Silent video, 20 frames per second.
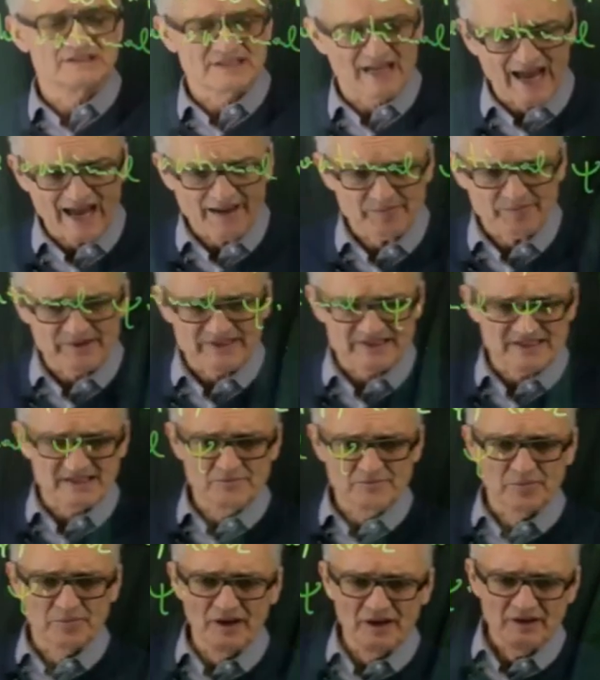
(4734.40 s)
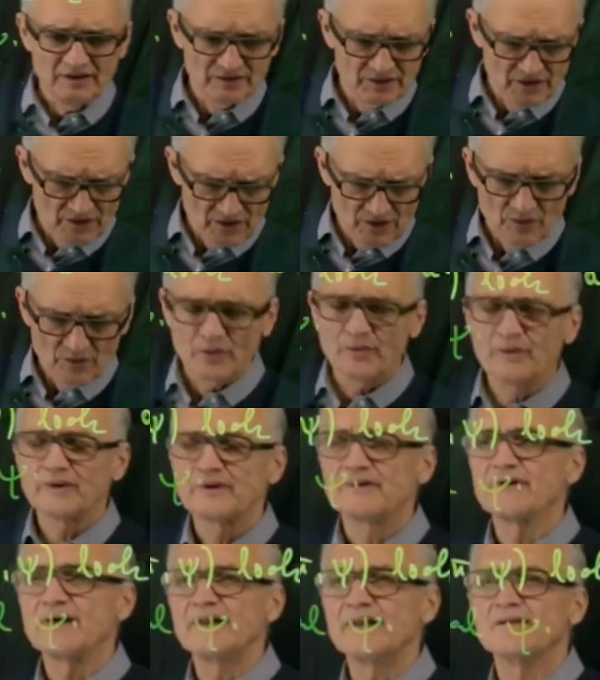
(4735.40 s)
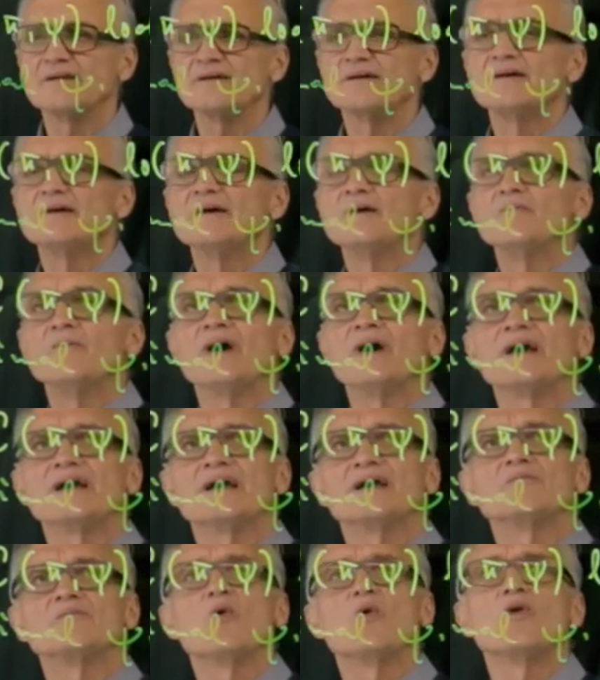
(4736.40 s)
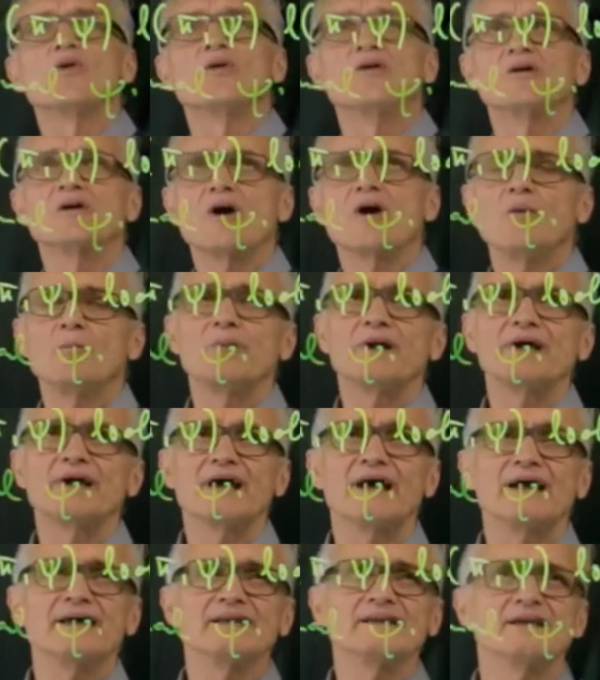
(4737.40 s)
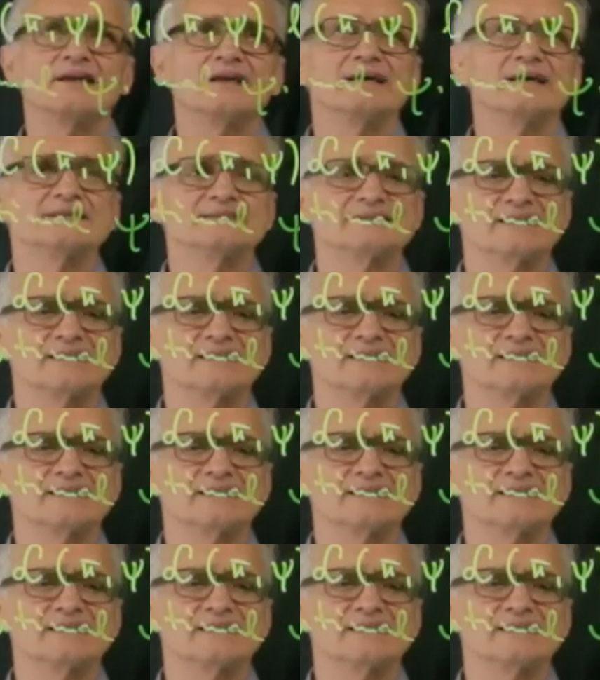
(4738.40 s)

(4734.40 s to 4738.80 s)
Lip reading: hyper simple. We will then make it more complicated as